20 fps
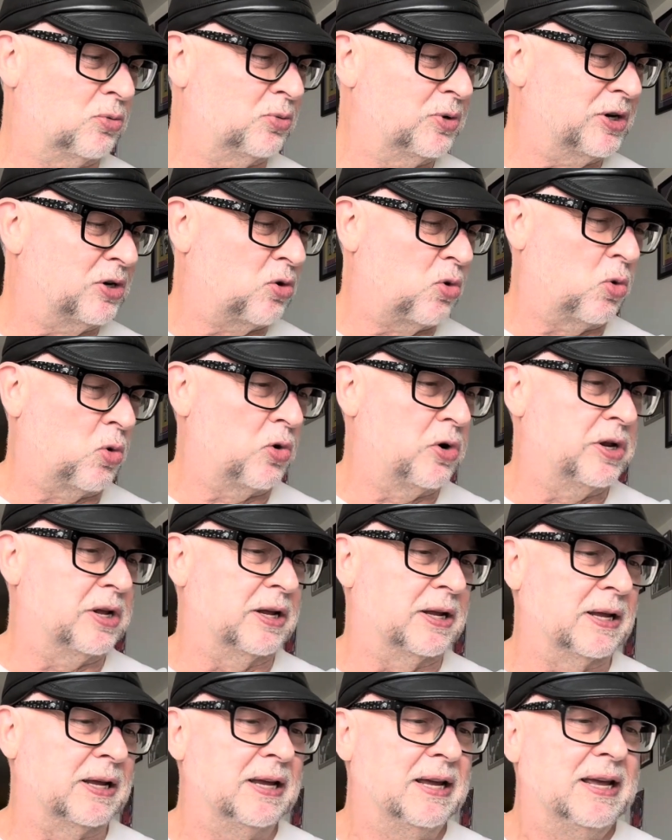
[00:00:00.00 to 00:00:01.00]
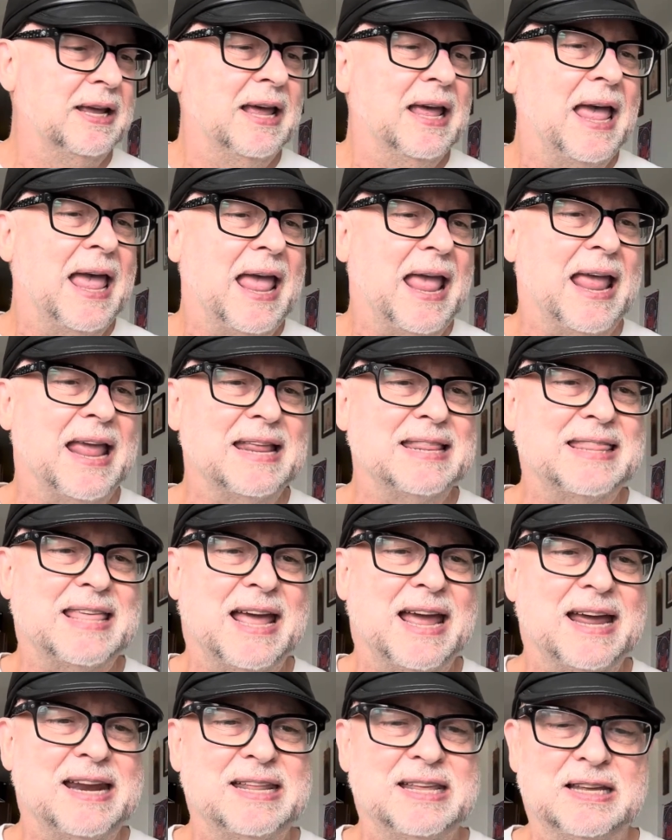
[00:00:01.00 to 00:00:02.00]
recording. And
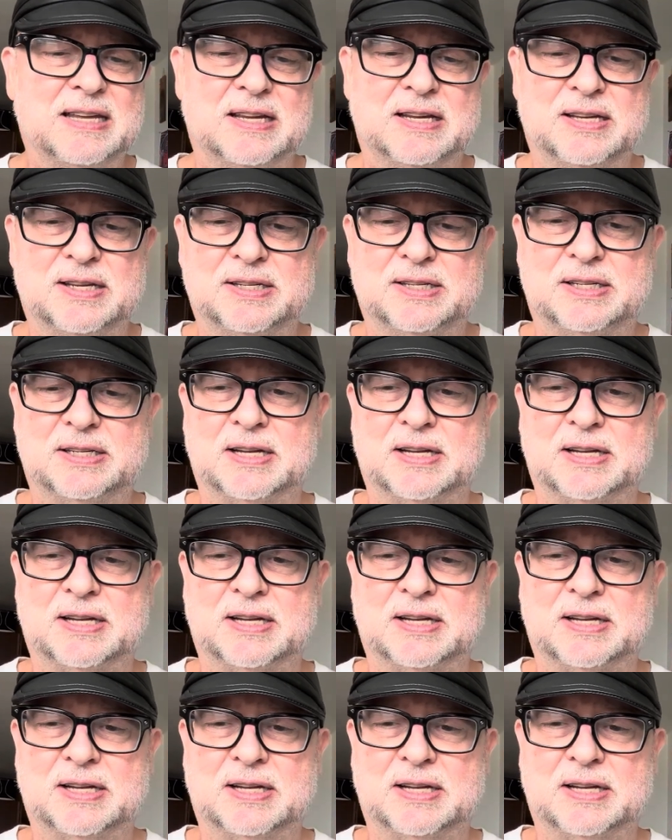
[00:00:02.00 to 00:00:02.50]
that is